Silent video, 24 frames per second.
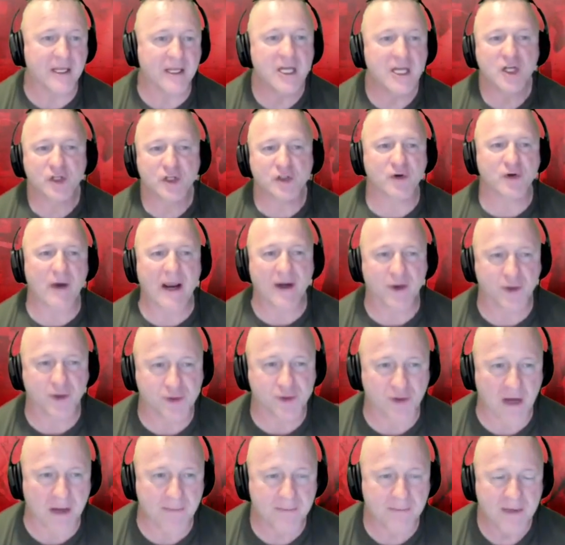traitor
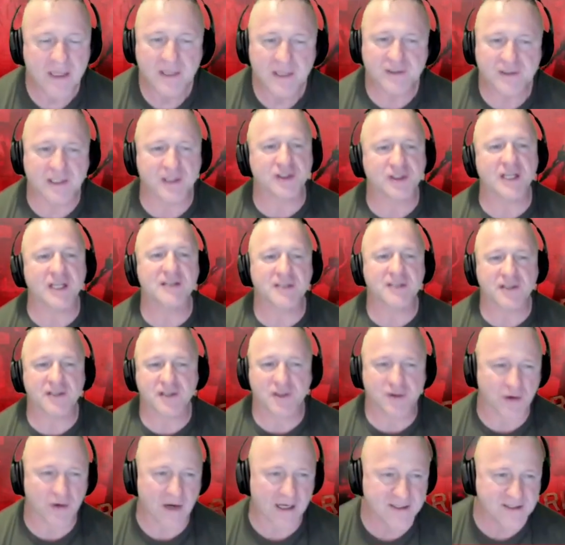Trump to Jesus
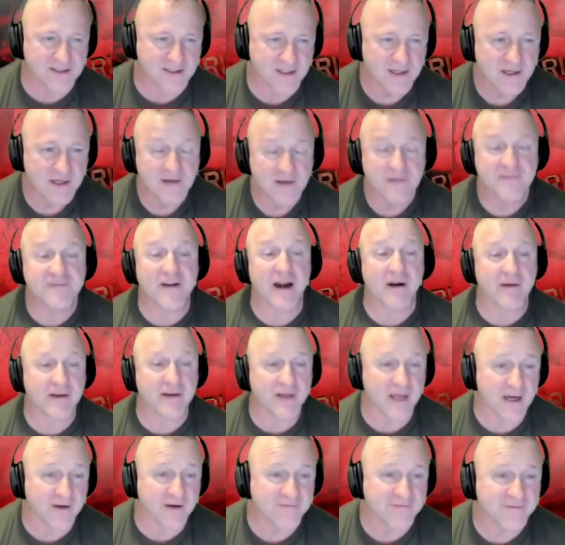Christ. Fair
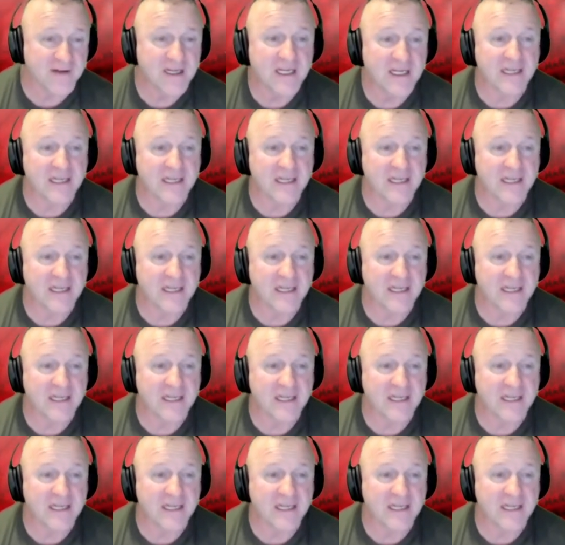enough.